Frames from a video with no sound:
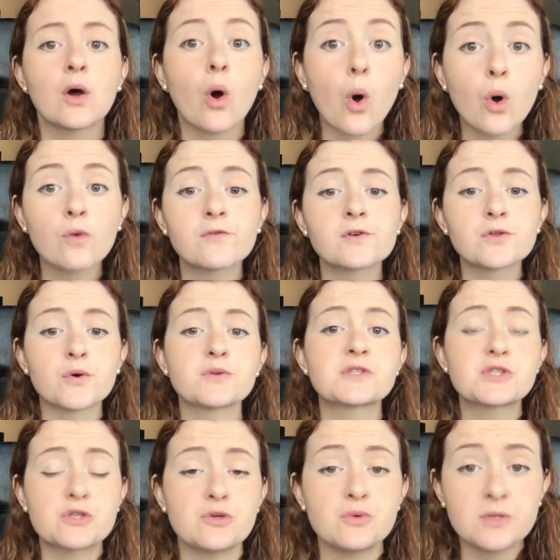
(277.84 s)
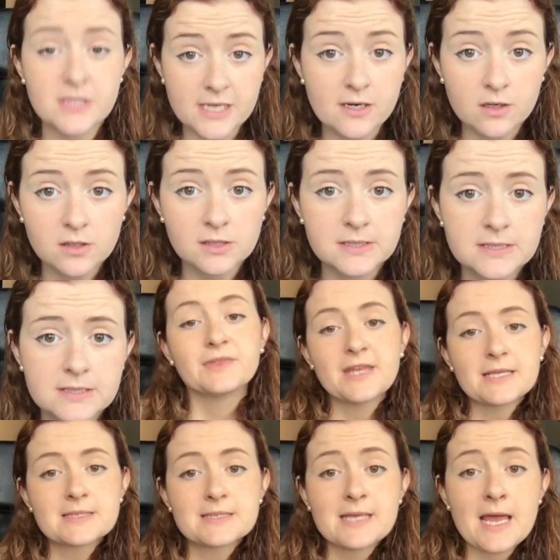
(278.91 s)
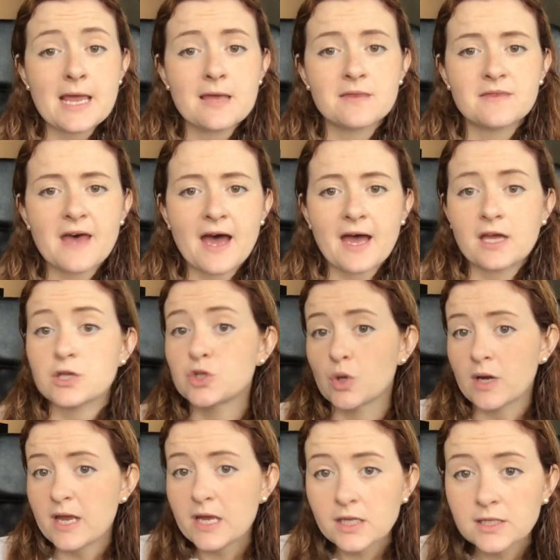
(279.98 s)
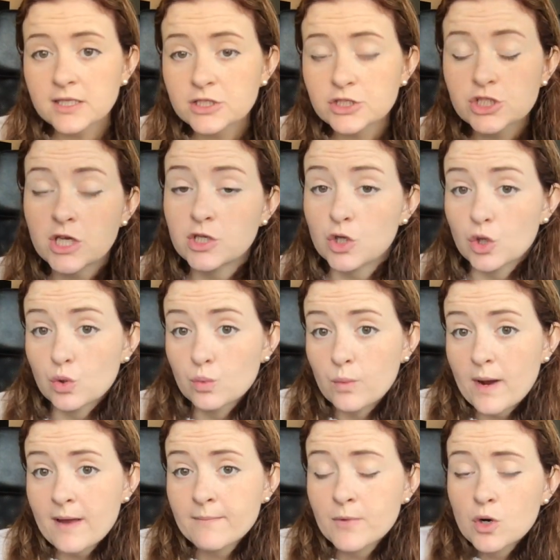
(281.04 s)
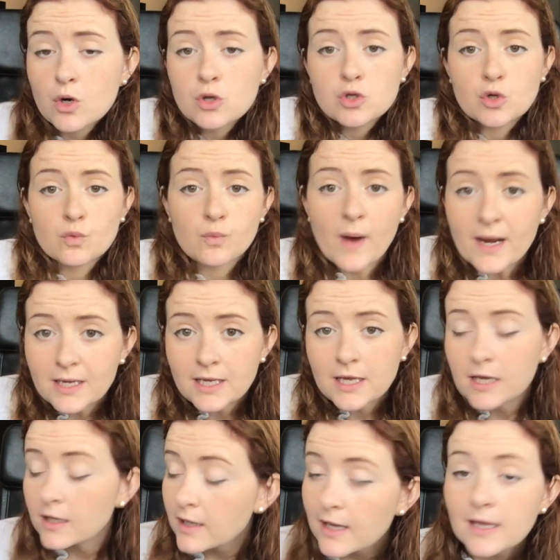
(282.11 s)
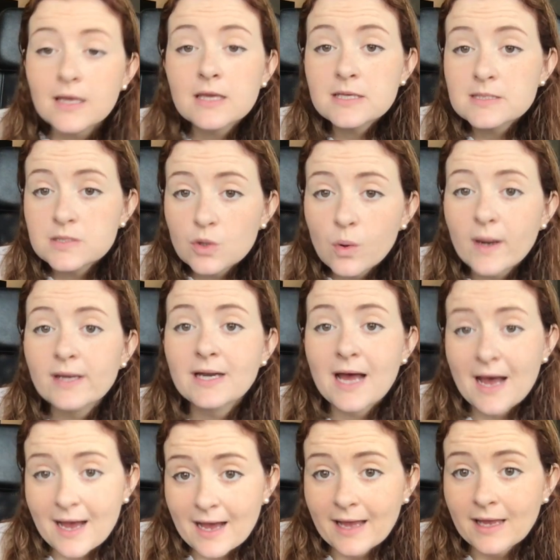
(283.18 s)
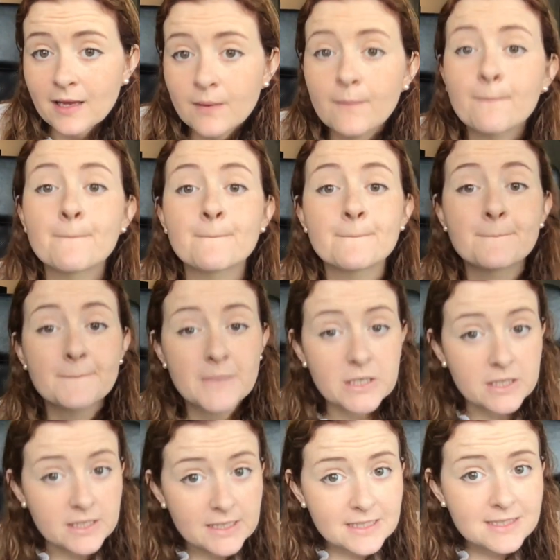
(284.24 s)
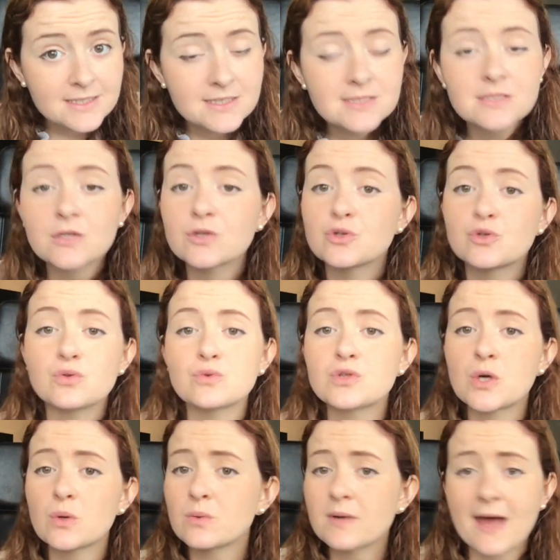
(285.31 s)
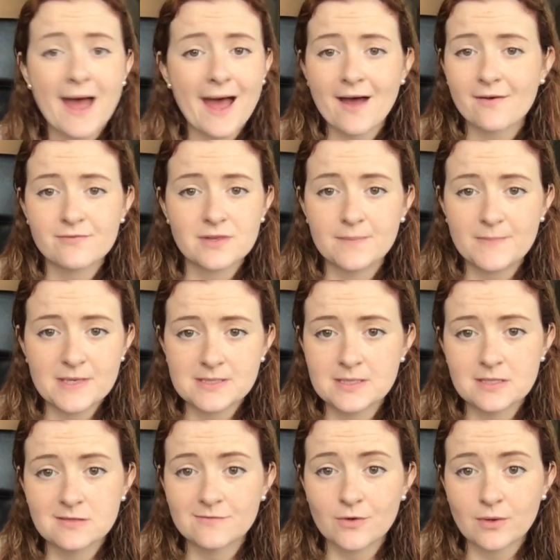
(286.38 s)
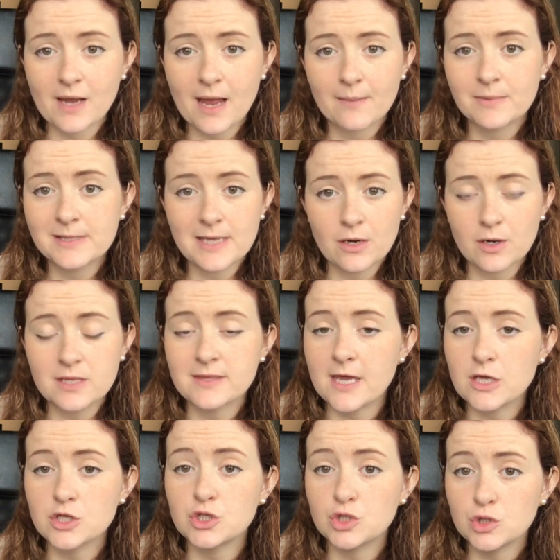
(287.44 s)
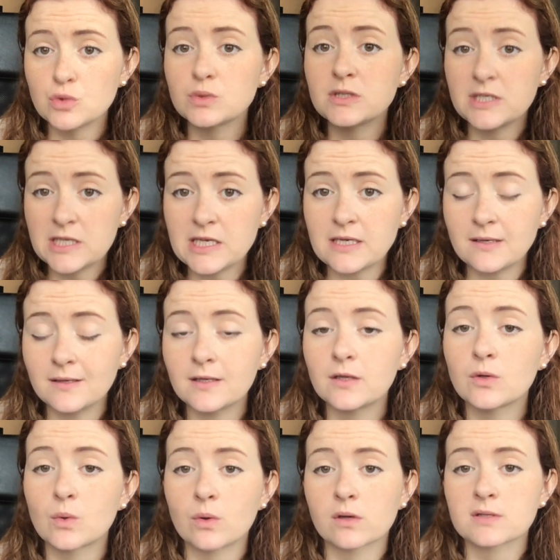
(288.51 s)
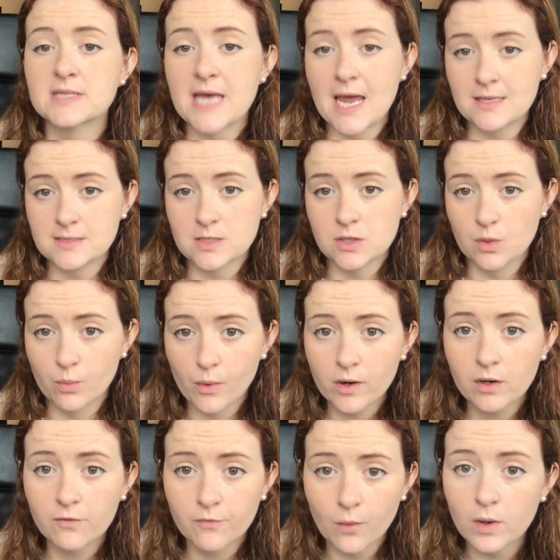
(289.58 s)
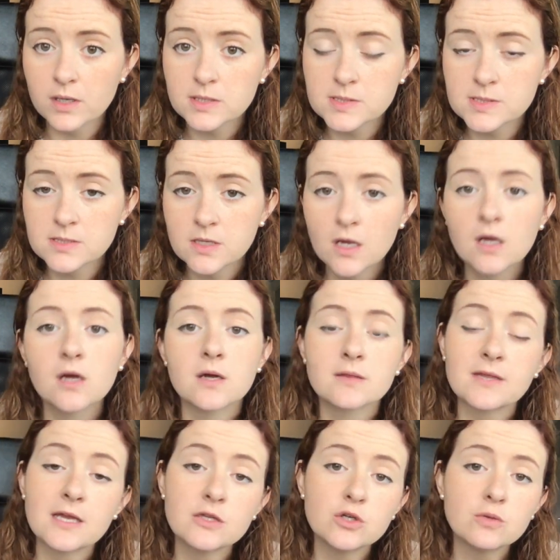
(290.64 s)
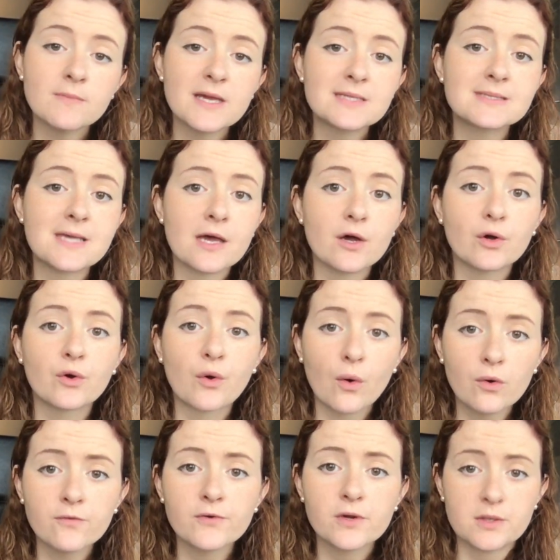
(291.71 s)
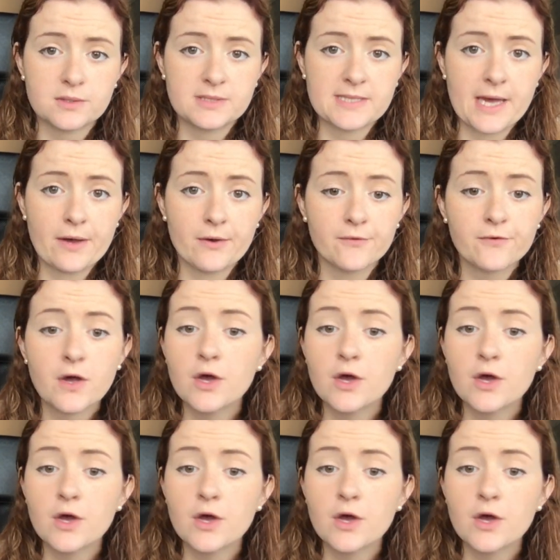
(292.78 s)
over those 2 years. Let's say that your English and your grammar, your writing is quite high, but you don't have the business vocabulary that you need in order to enter the workforce. Then you may set a goal for yourself